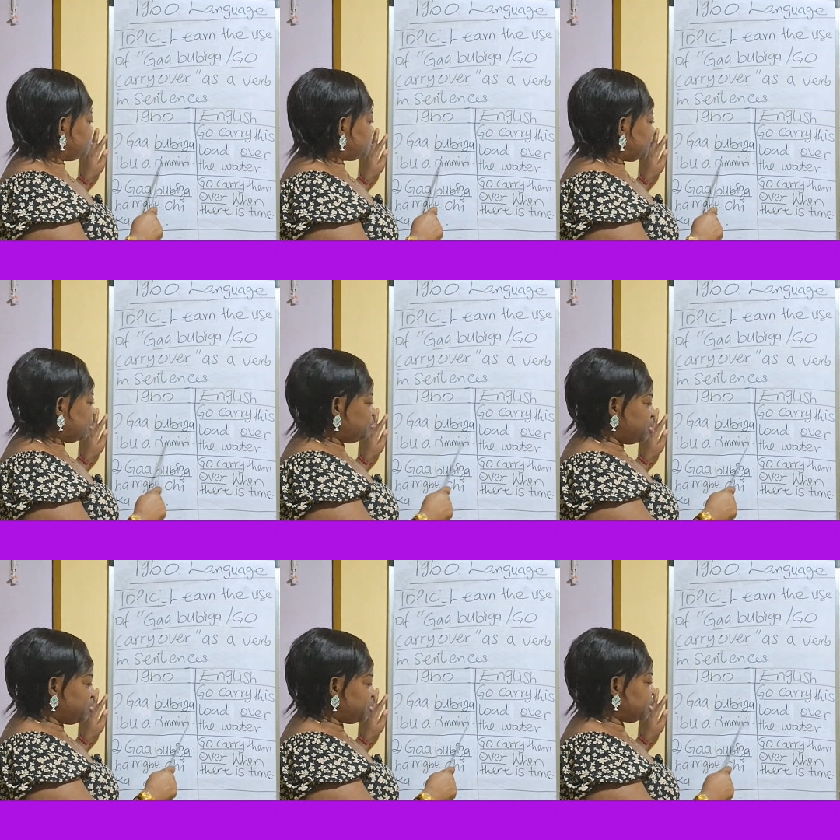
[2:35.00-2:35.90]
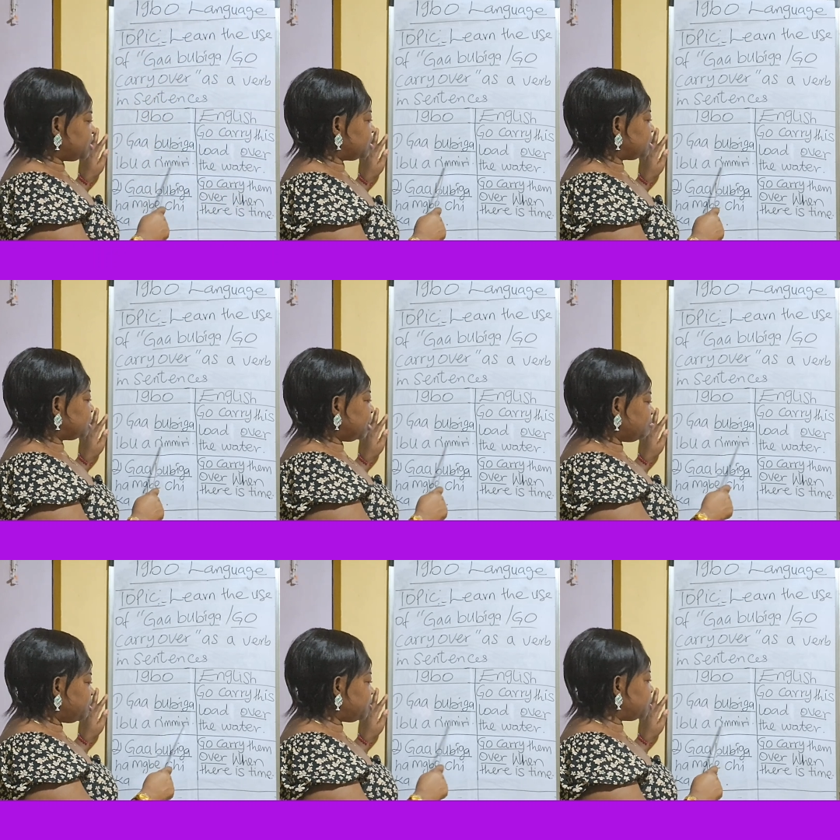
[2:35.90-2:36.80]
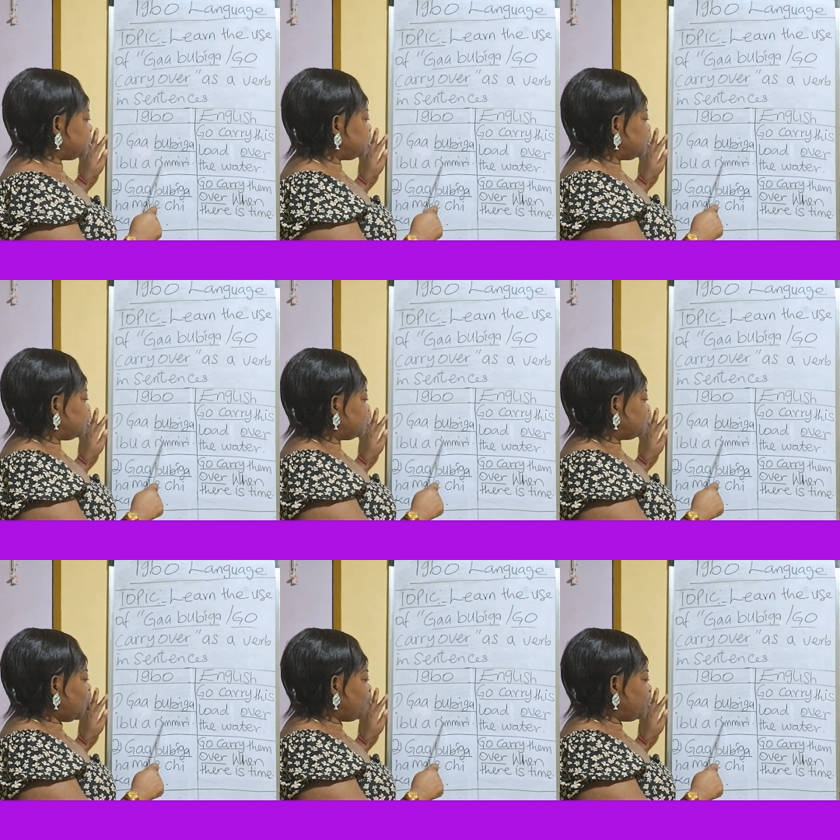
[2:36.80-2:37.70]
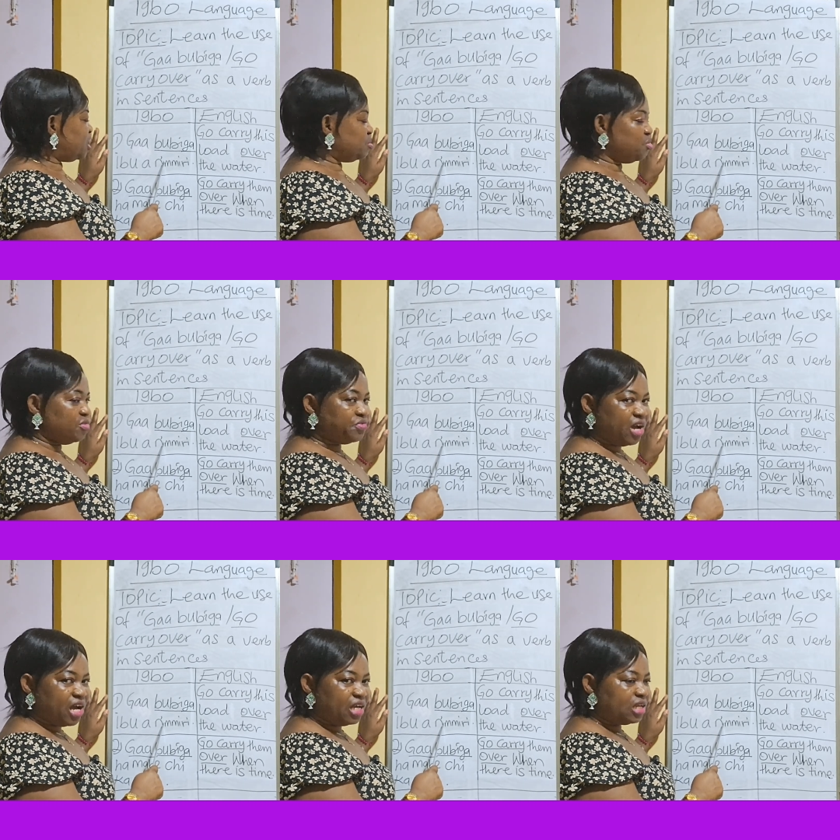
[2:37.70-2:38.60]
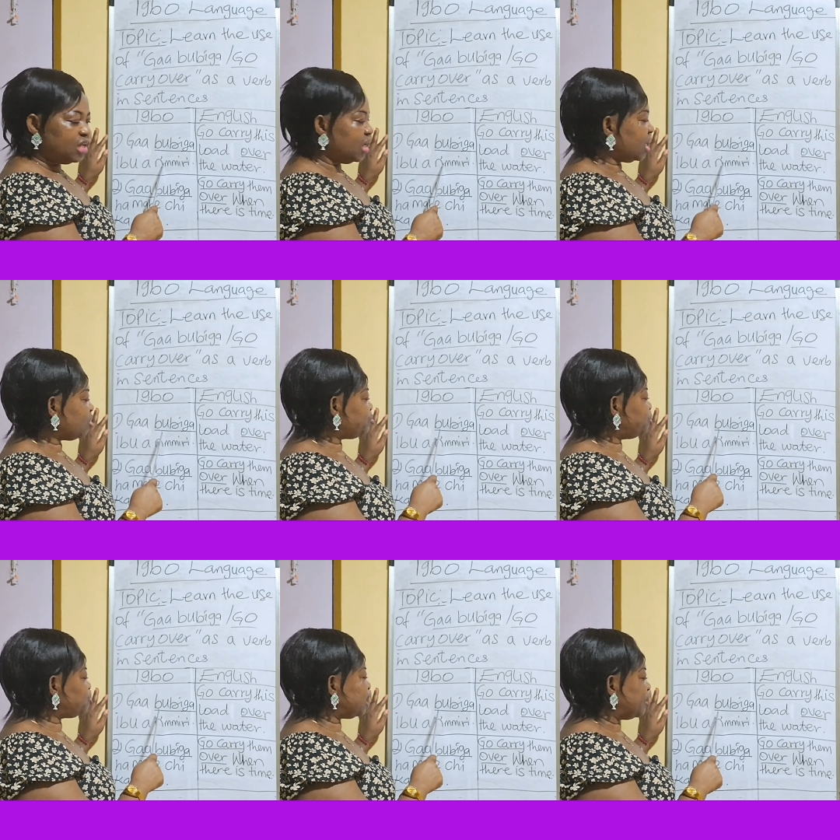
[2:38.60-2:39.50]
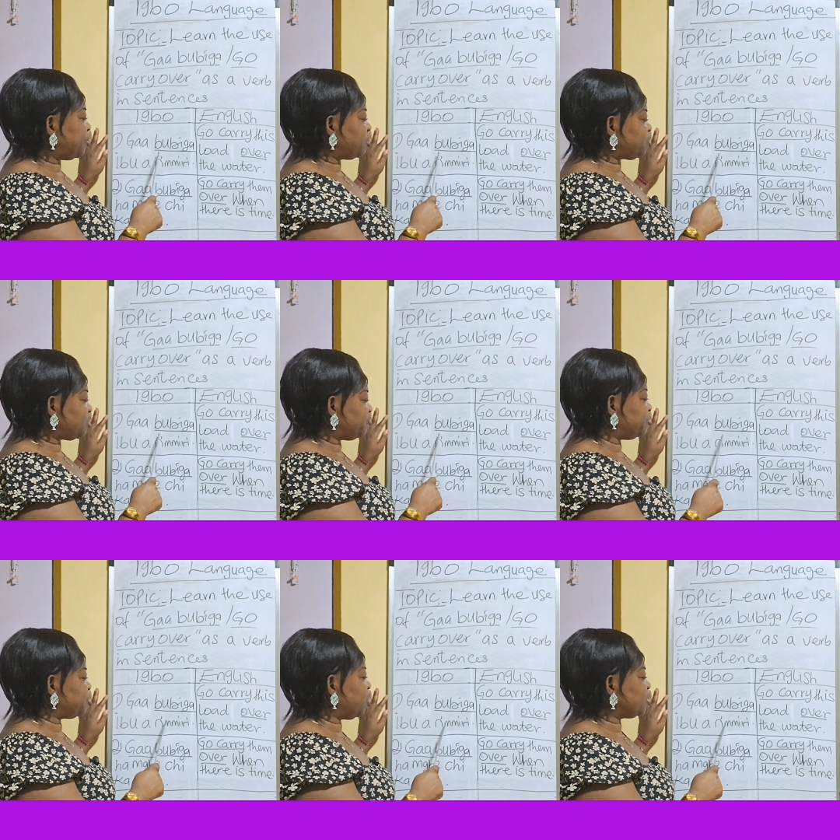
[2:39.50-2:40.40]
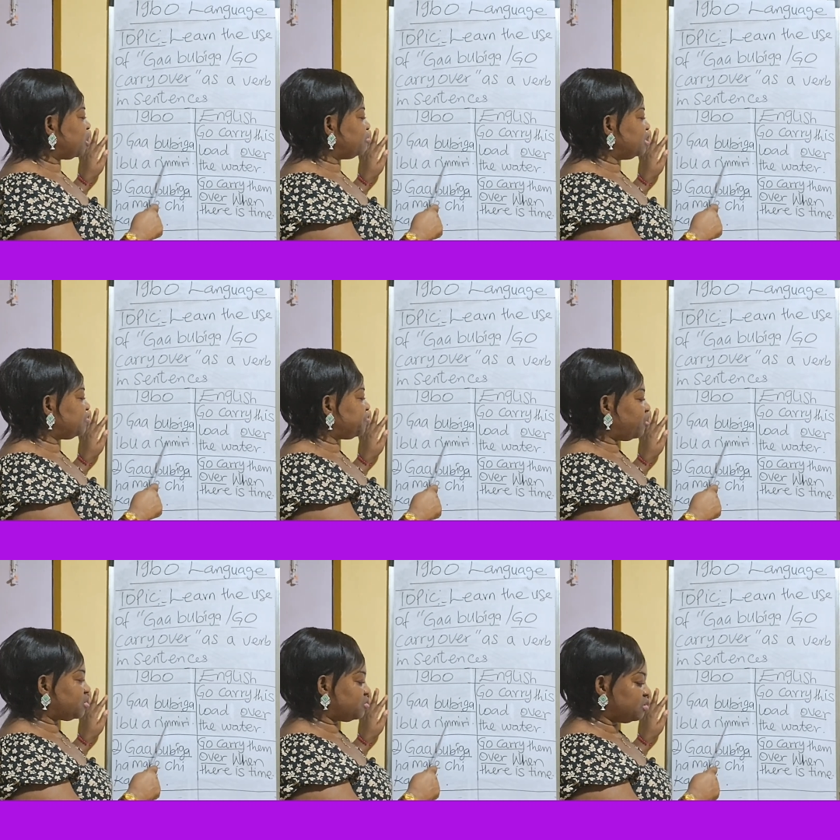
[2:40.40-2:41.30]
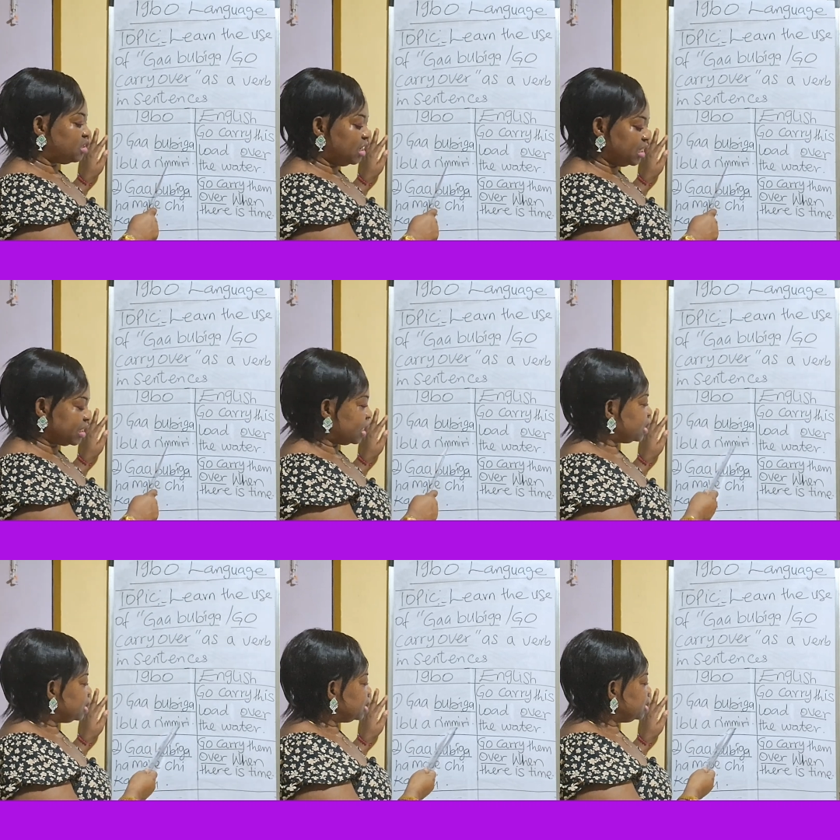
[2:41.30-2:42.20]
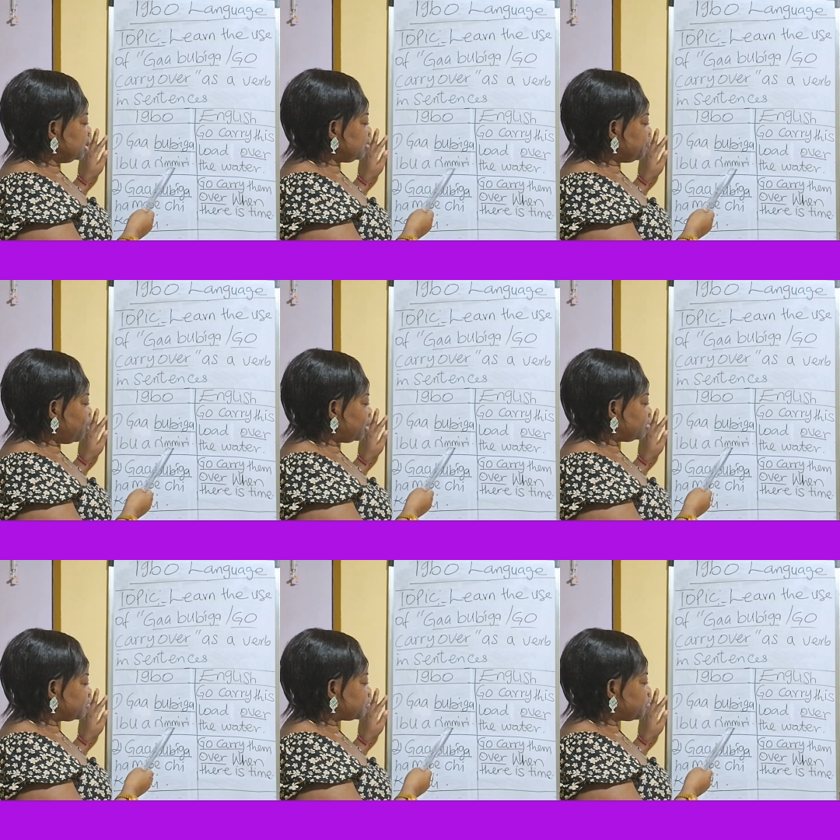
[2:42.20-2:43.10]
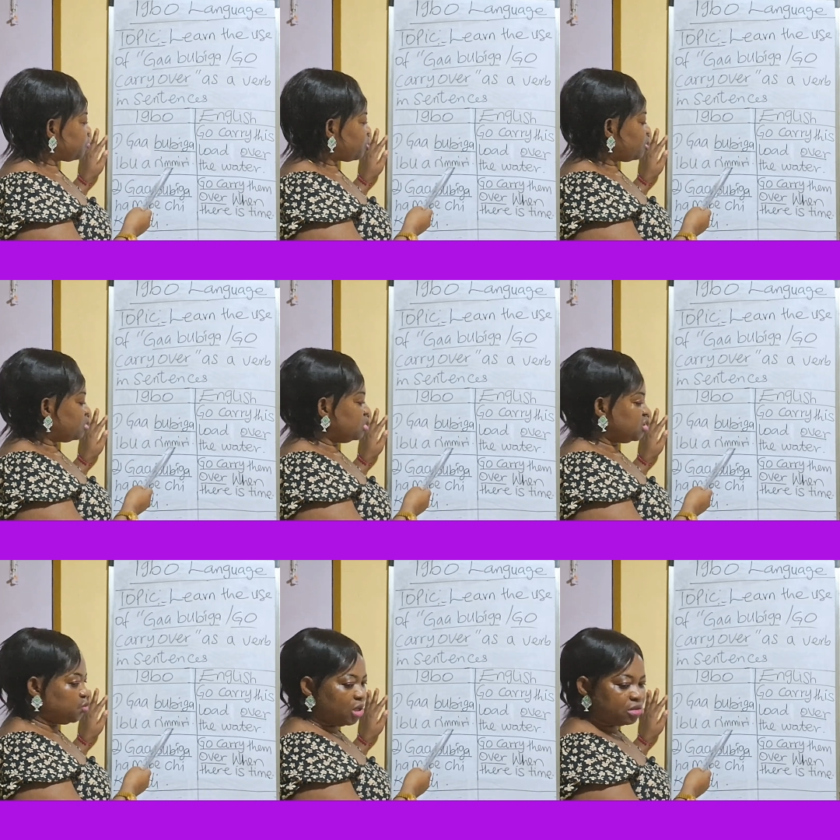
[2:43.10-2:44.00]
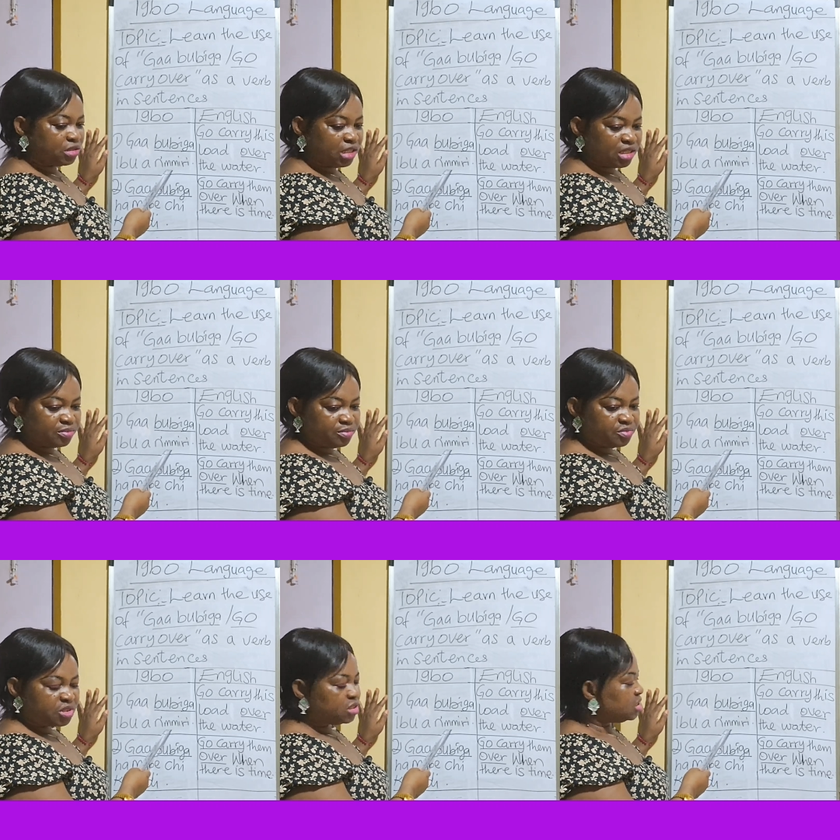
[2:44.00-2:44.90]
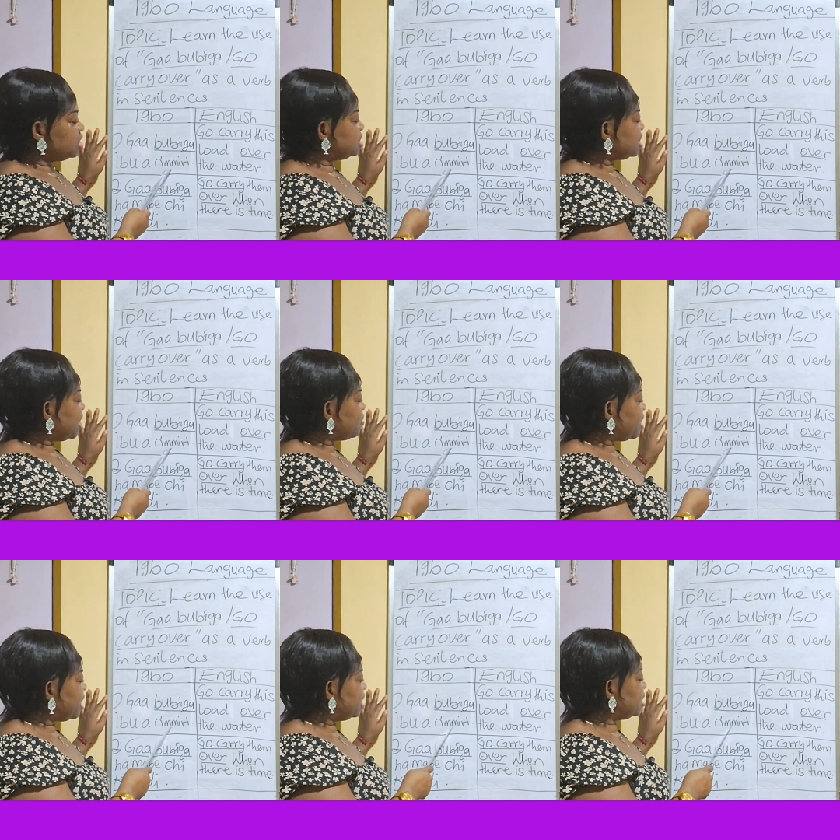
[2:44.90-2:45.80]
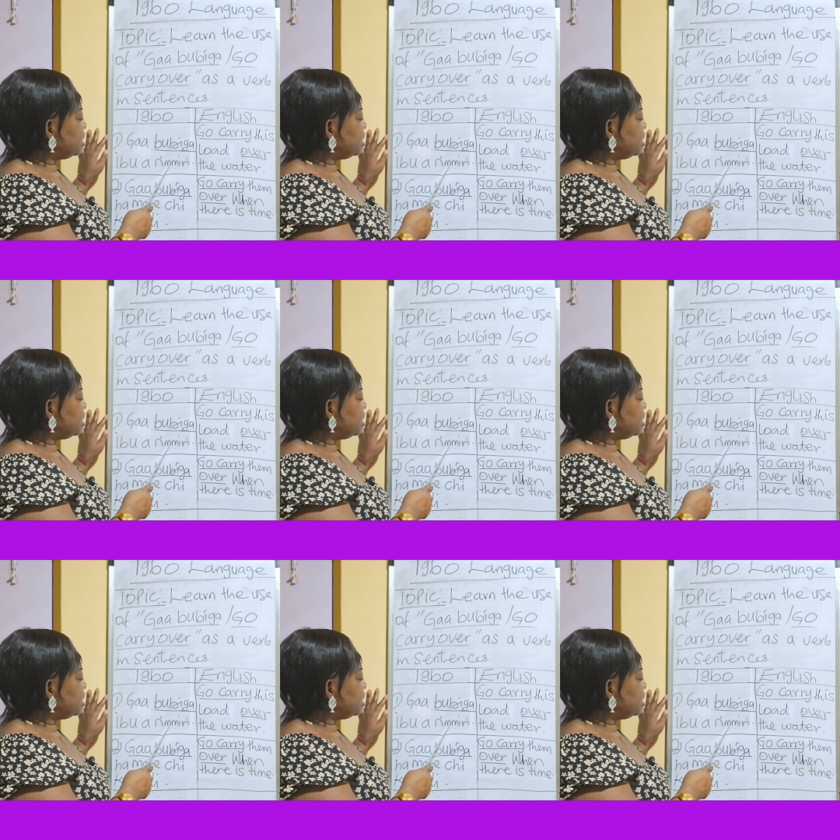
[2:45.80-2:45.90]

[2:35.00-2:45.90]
namiri. So we remove a and put apostrophe because of this first letter. This one here is our